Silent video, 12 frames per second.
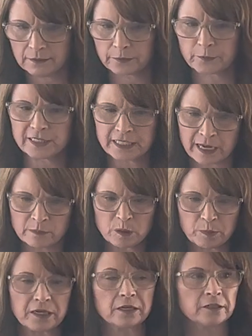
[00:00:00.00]
3 times
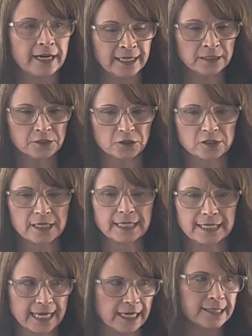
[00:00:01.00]
Peter answers,
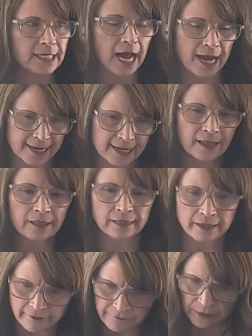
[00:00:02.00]
yes, I
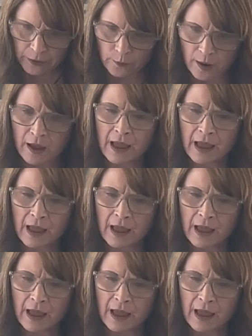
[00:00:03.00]
love you.